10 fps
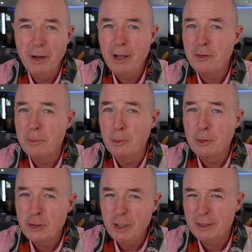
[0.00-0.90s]
I have to
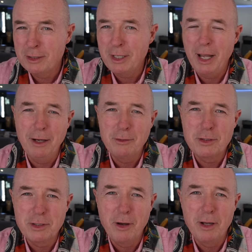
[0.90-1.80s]
book just
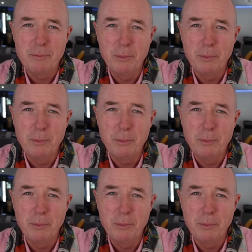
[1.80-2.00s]
outside of